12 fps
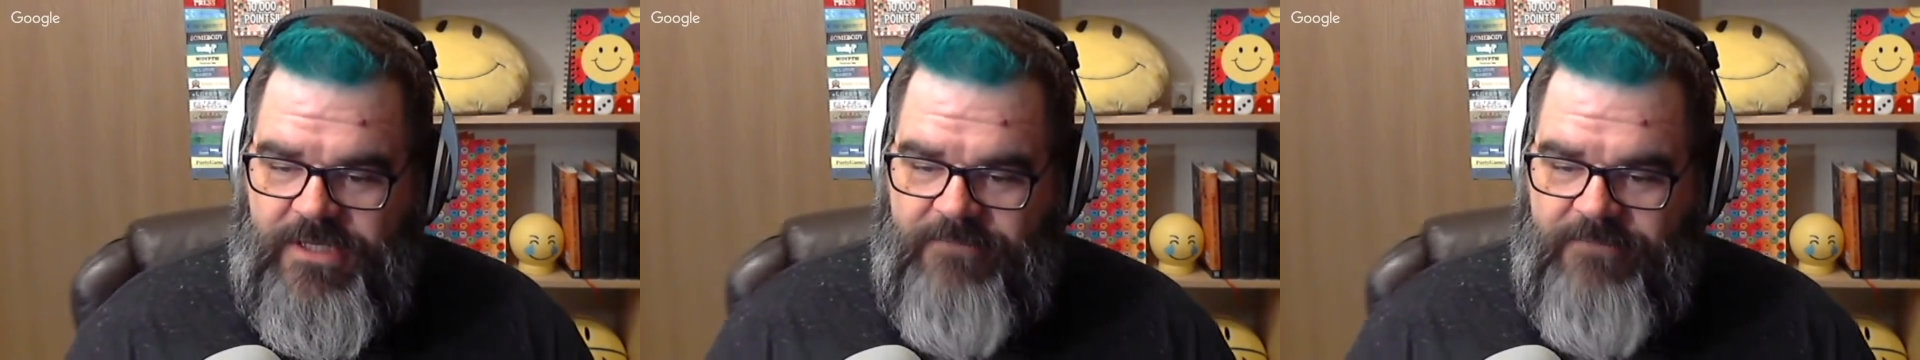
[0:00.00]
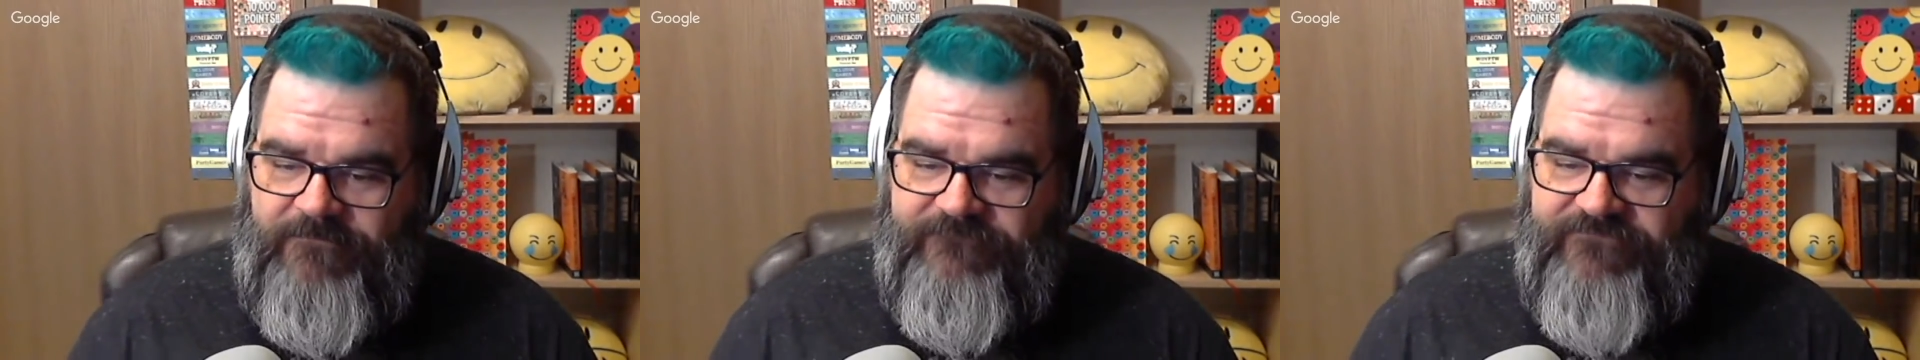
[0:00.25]

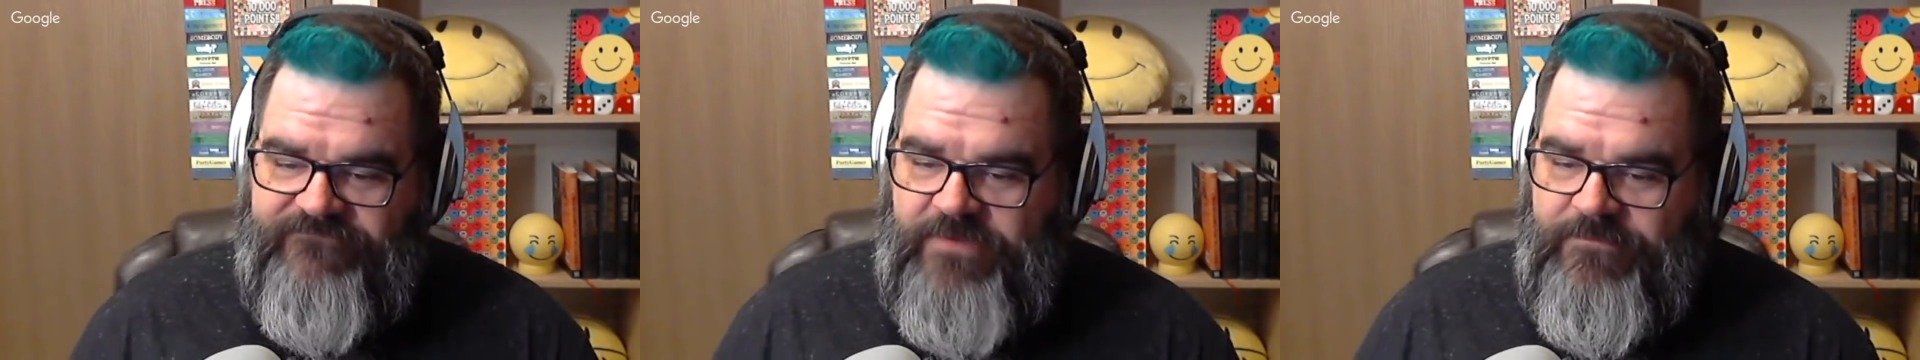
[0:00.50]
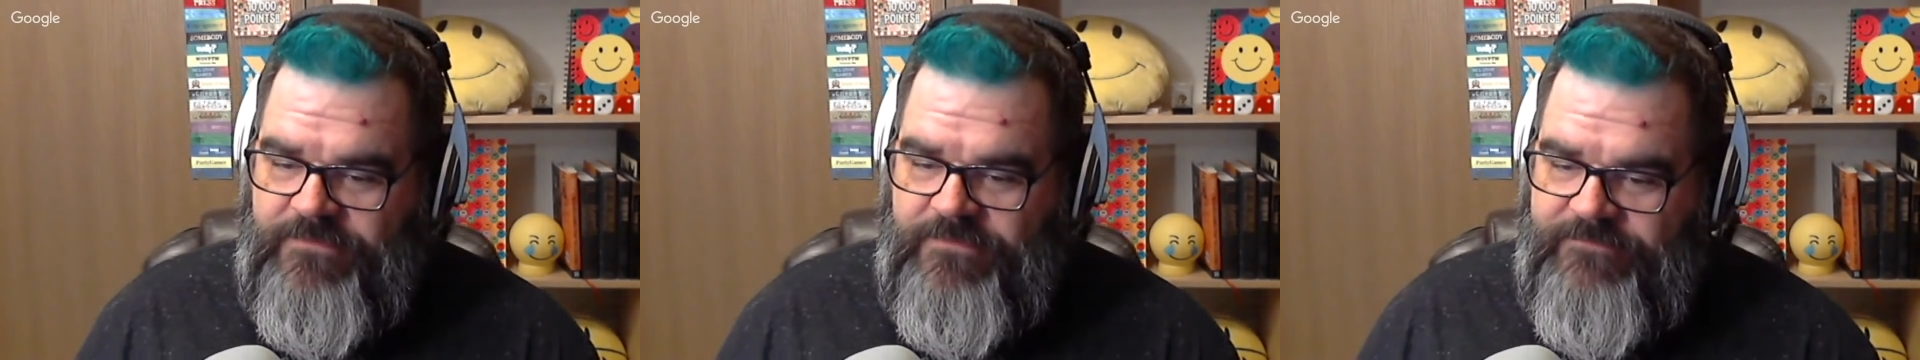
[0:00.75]
from
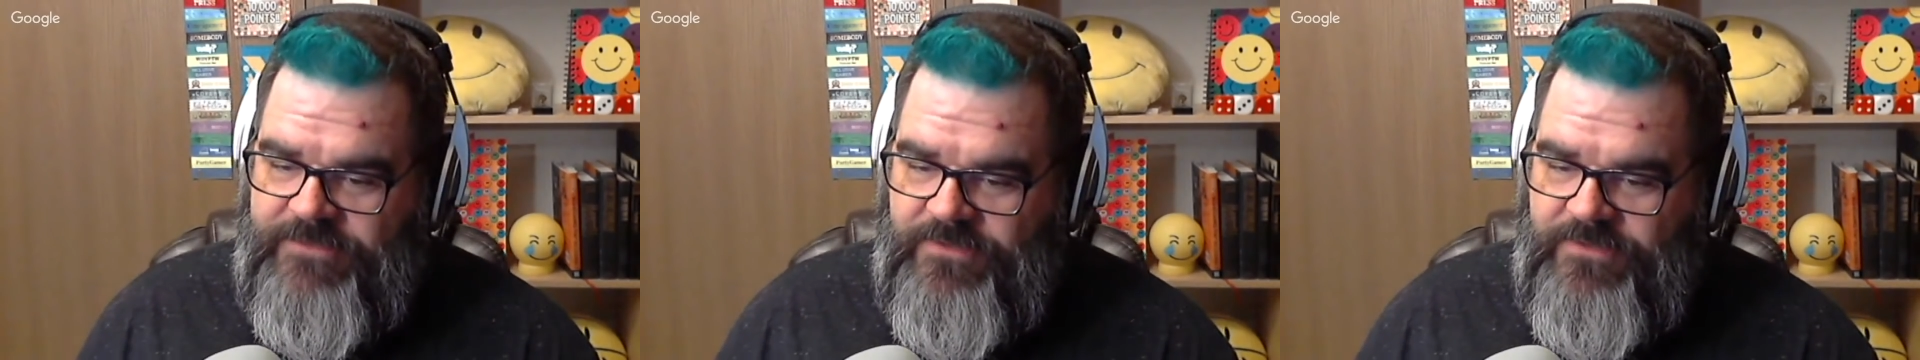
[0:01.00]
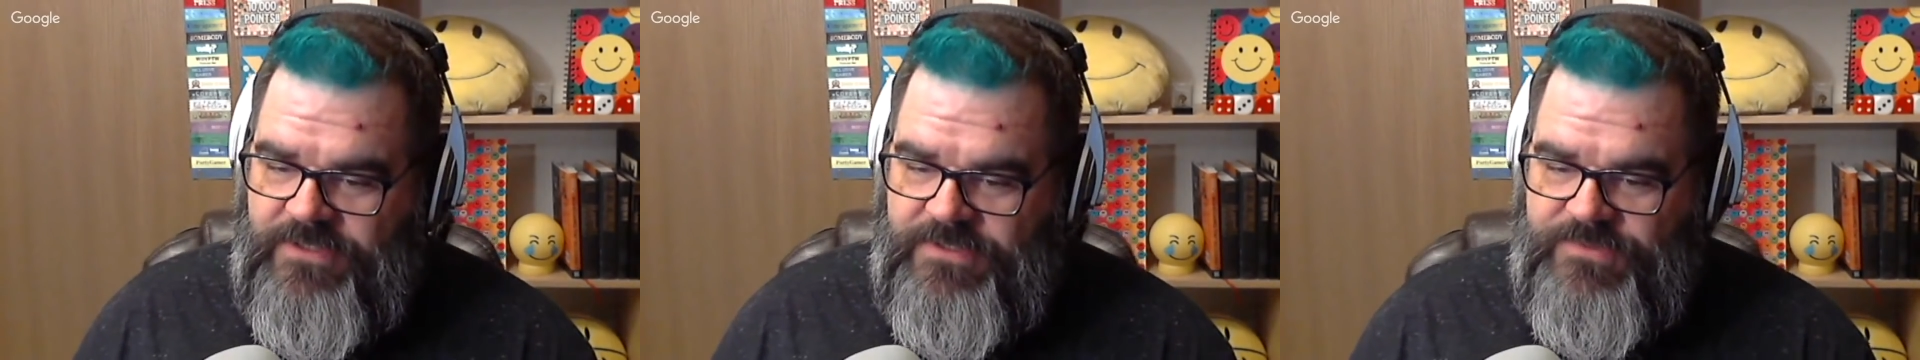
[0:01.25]

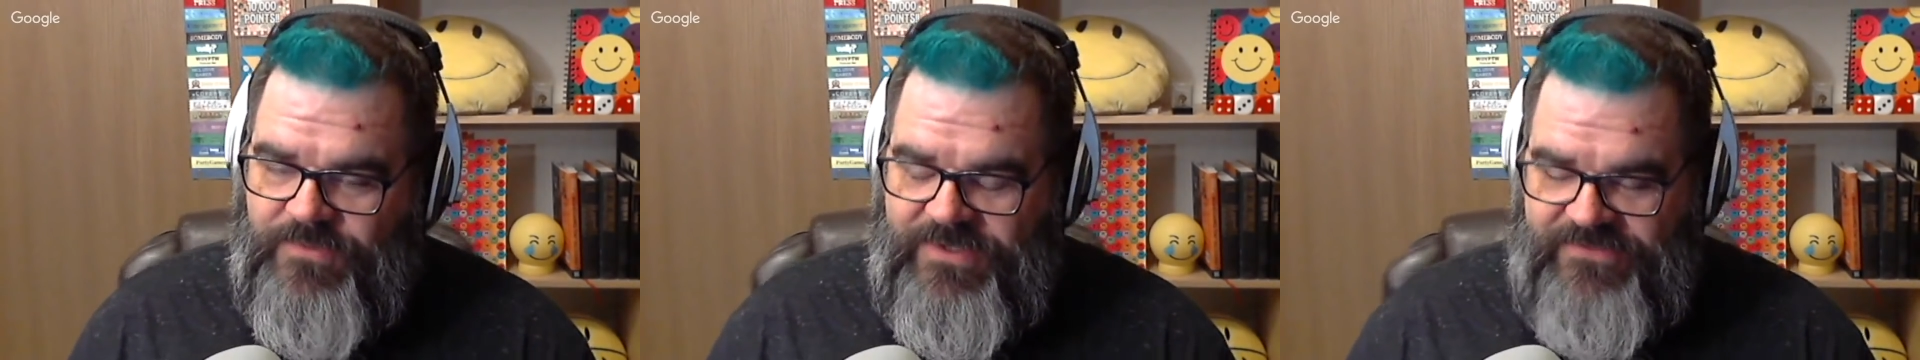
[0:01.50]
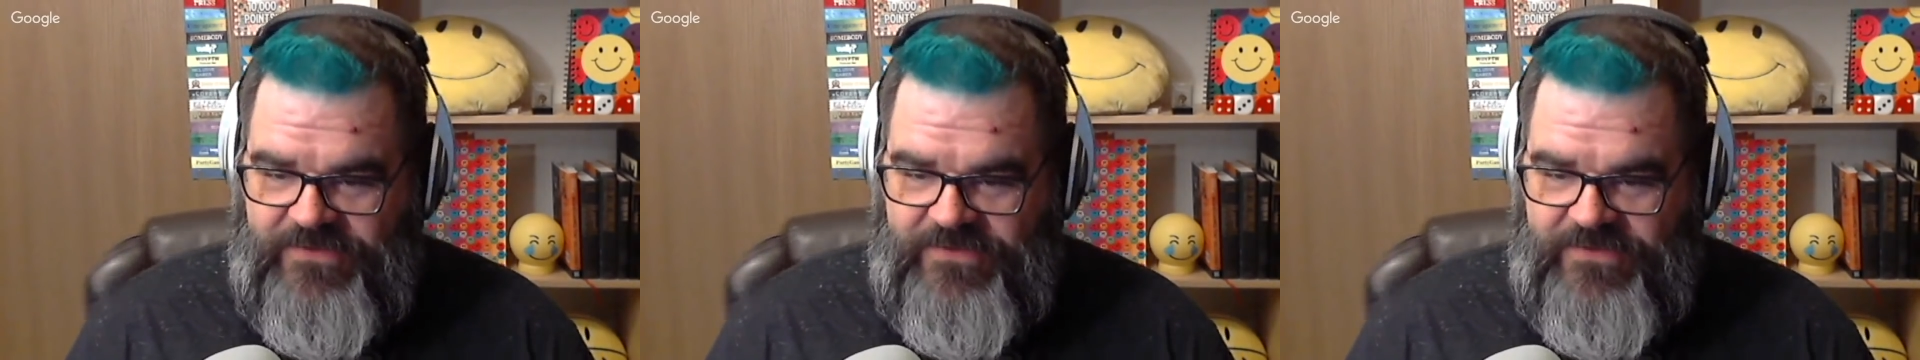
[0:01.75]
viewers with you.